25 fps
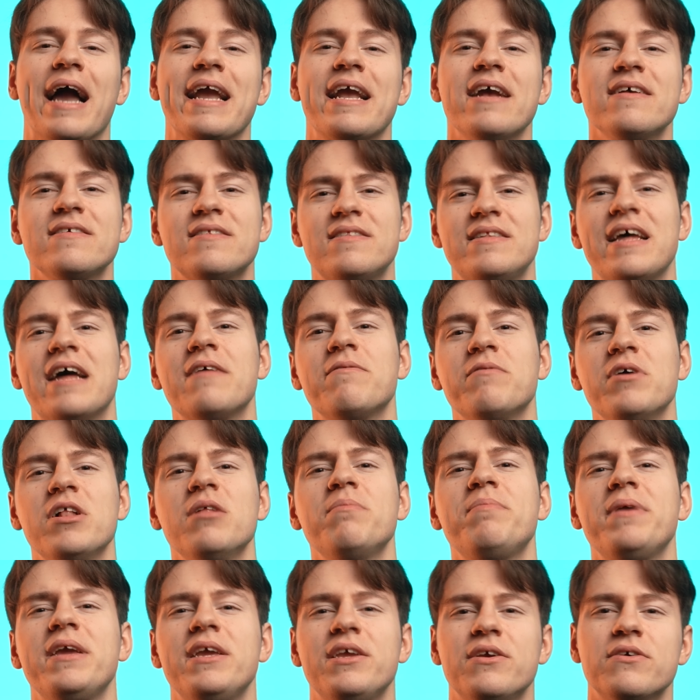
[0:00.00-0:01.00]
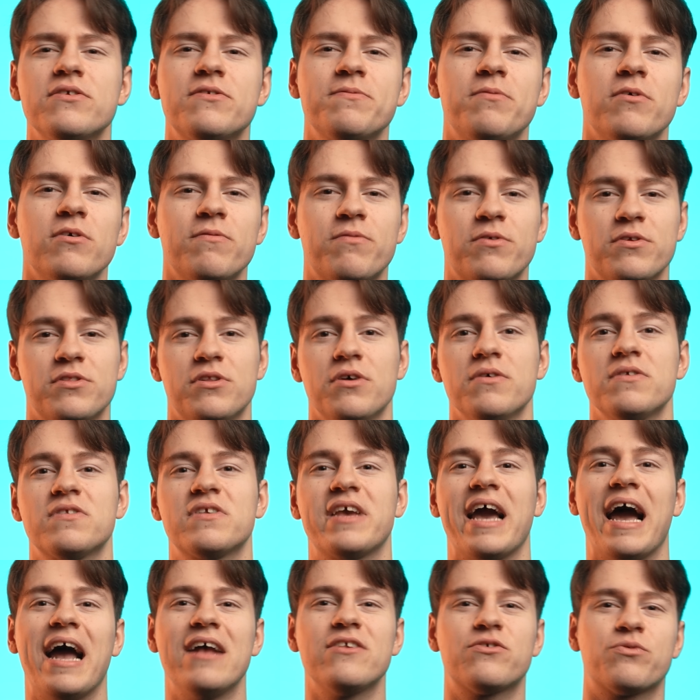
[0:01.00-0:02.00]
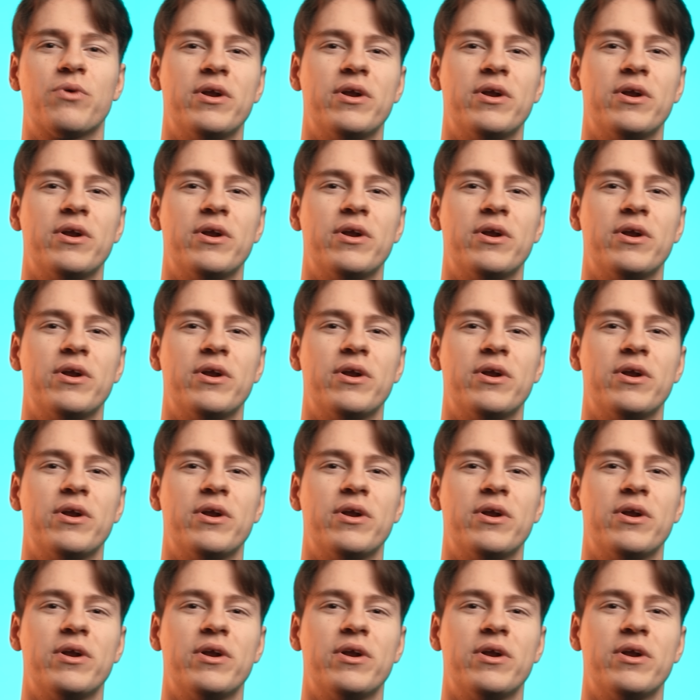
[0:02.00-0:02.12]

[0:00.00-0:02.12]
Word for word: I guess that will be useful for those guys